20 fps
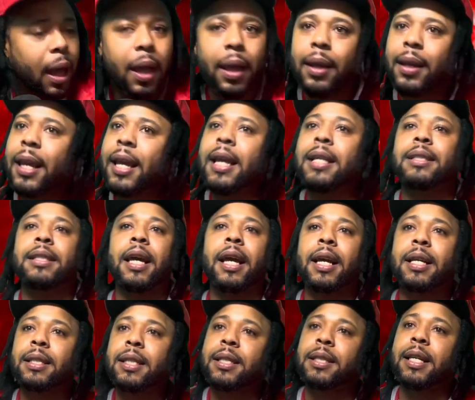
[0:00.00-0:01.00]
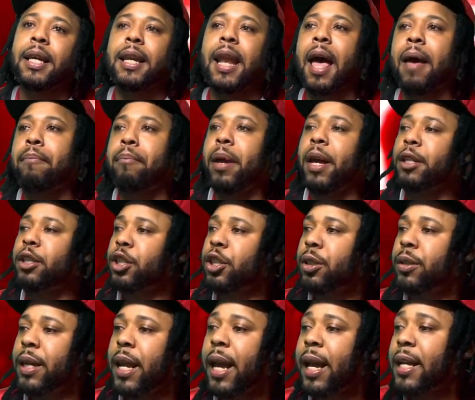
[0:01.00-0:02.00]
These niggas is in that bitch.
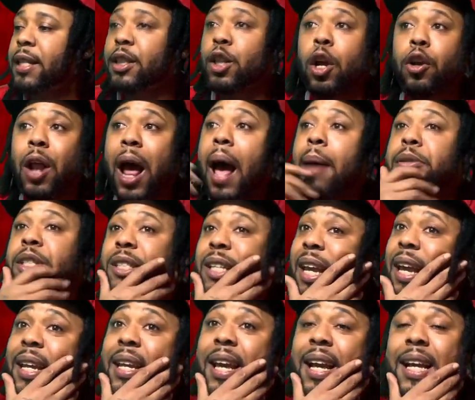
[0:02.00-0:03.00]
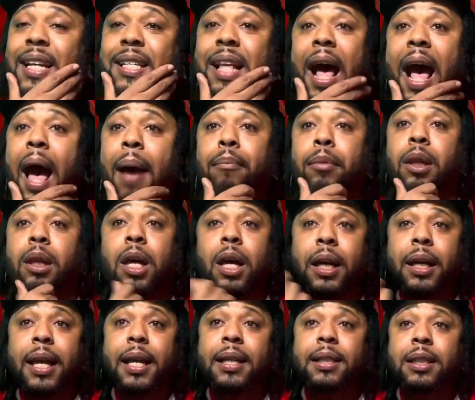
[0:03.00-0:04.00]
Niggas, I'm seeing niggas. I'm
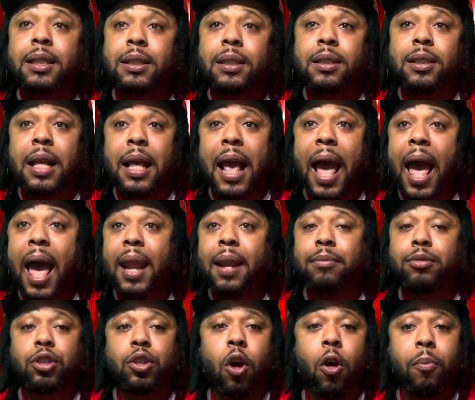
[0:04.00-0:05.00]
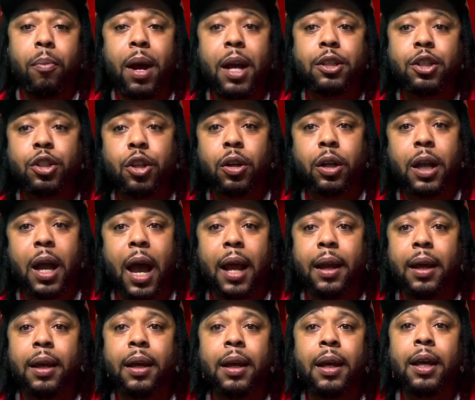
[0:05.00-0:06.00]
looking at them so much, they're
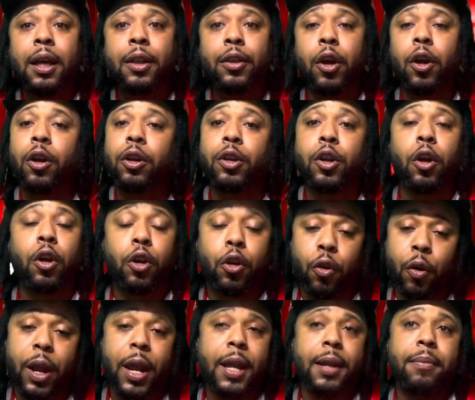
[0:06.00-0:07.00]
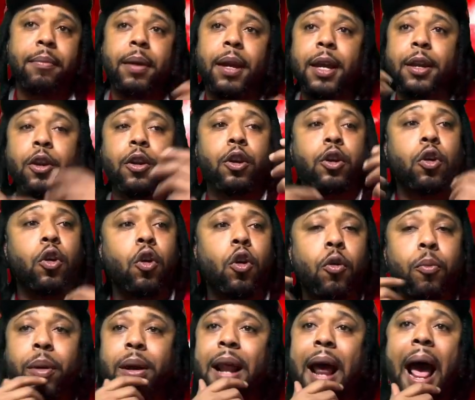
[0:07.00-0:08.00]
kind of, they're greeting me, they're
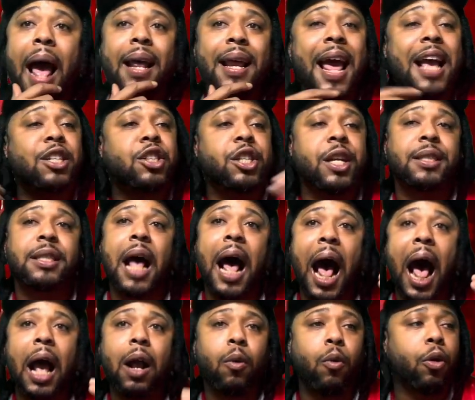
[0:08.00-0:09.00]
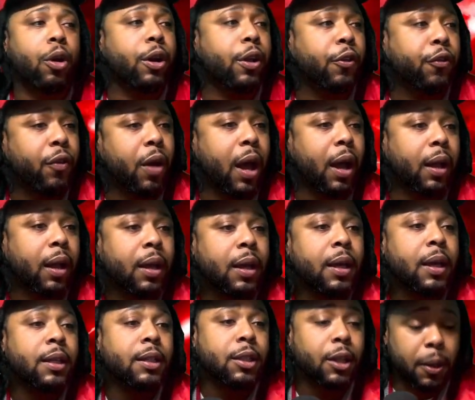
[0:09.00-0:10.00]
cool, but that shit's awkward as fuck,
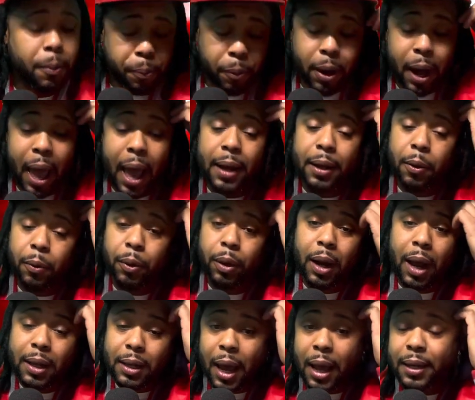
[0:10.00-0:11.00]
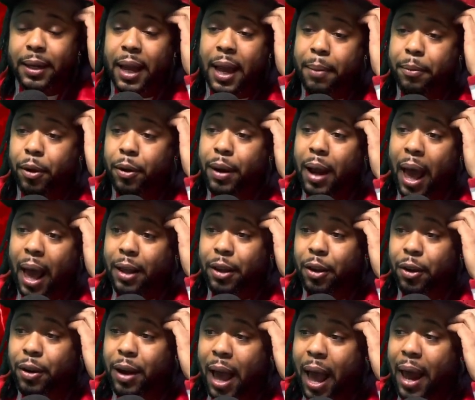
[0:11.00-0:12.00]
to the point I had to realize, like, damn, you're not
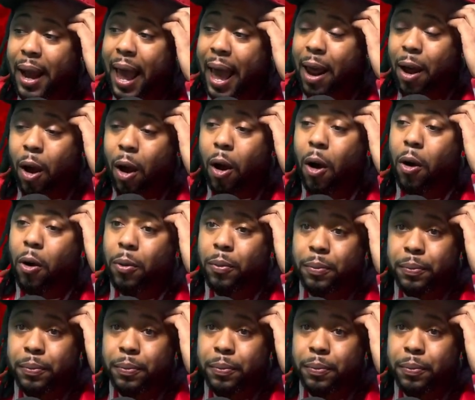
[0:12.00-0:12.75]
at home.